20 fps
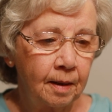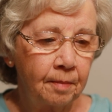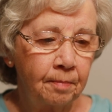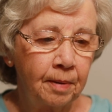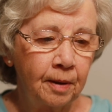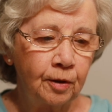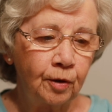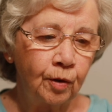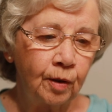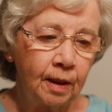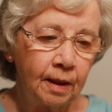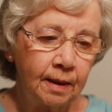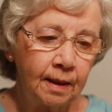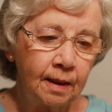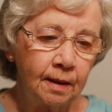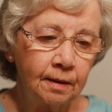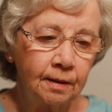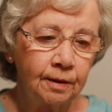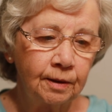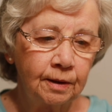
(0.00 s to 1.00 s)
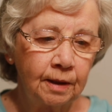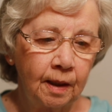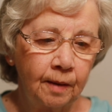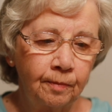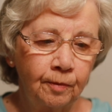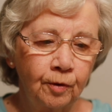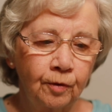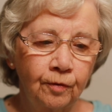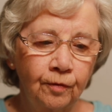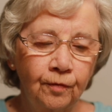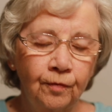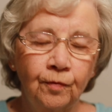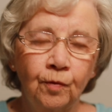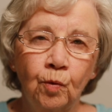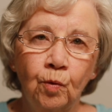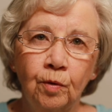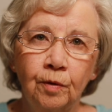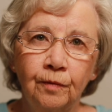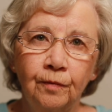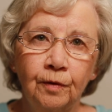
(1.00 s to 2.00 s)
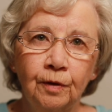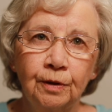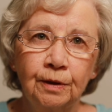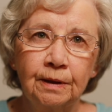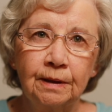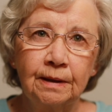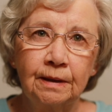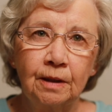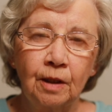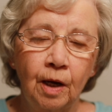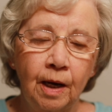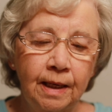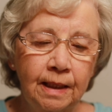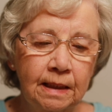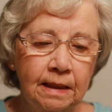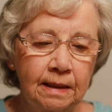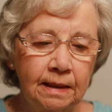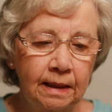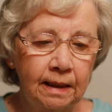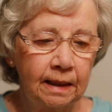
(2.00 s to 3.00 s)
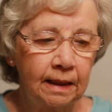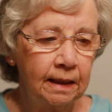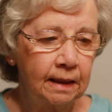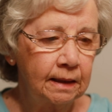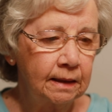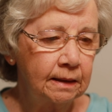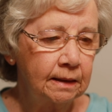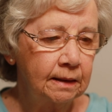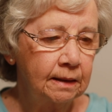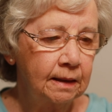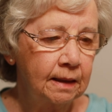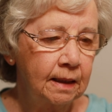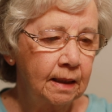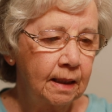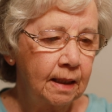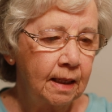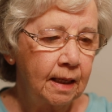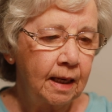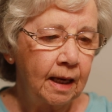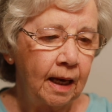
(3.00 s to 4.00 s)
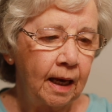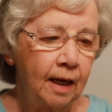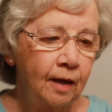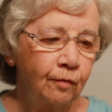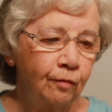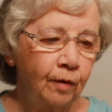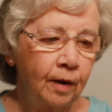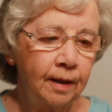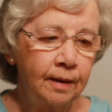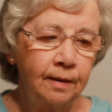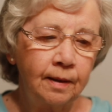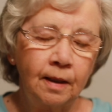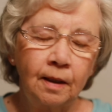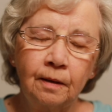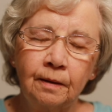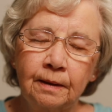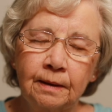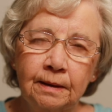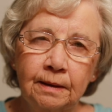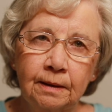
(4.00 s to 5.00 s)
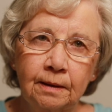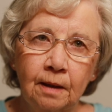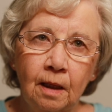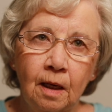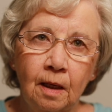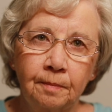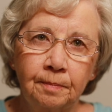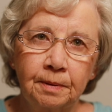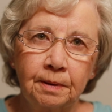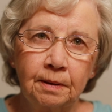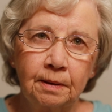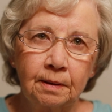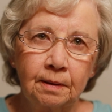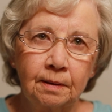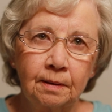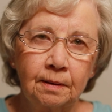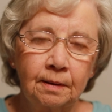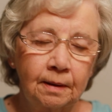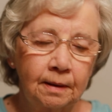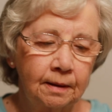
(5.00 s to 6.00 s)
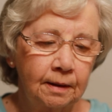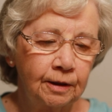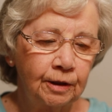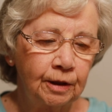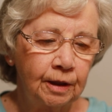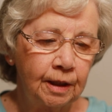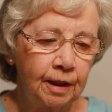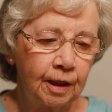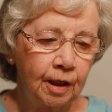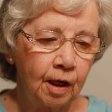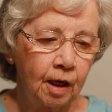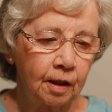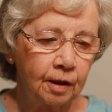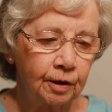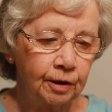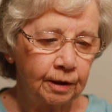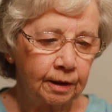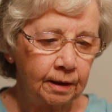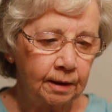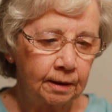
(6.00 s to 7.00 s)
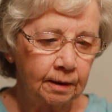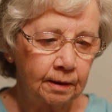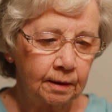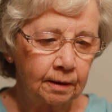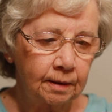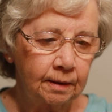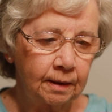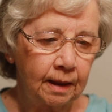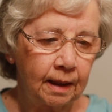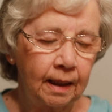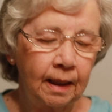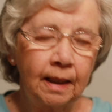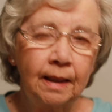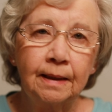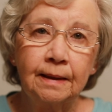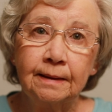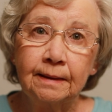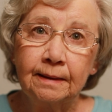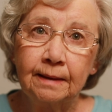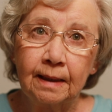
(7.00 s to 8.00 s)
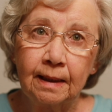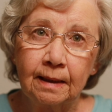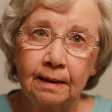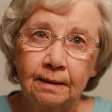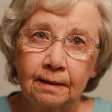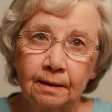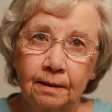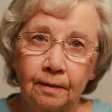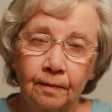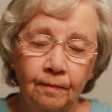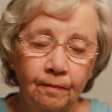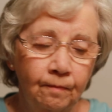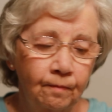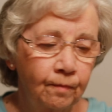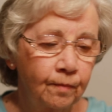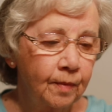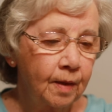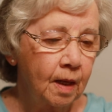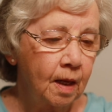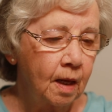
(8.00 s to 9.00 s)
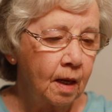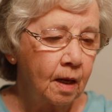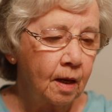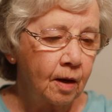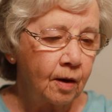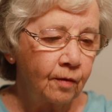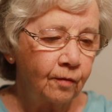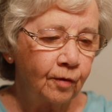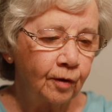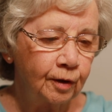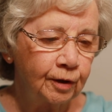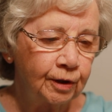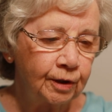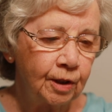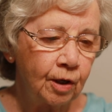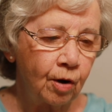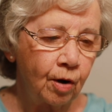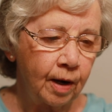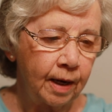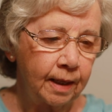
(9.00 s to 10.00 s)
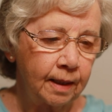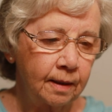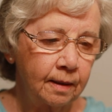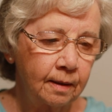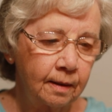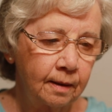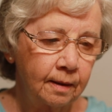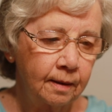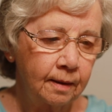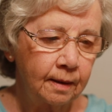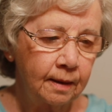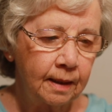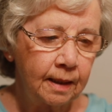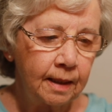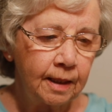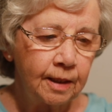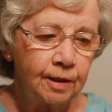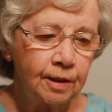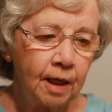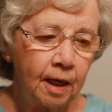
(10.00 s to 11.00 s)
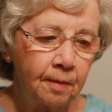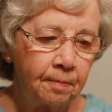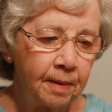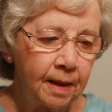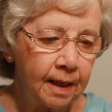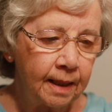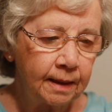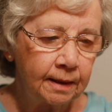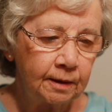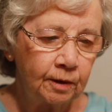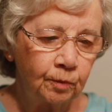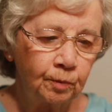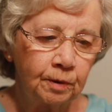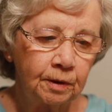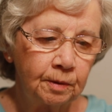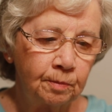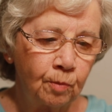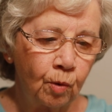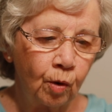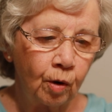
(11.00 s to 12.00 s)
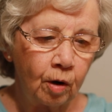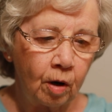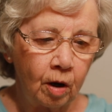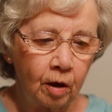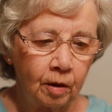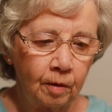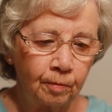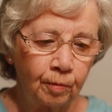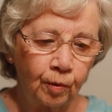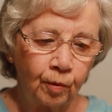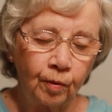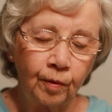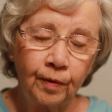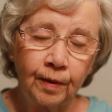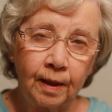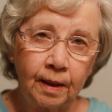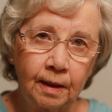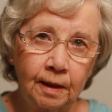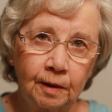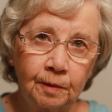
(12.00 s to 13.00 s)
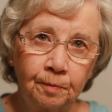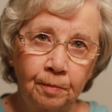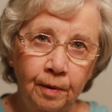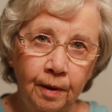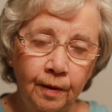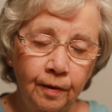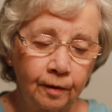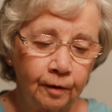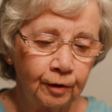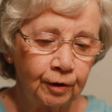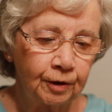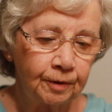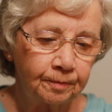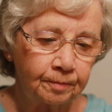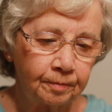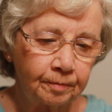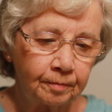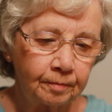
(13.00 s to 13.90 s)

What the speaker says: But you get down to chapter 4, verses 9 and 10, and right there it stops the genealogy. And it says, verse 9, Jabez was more honorable than his brothers.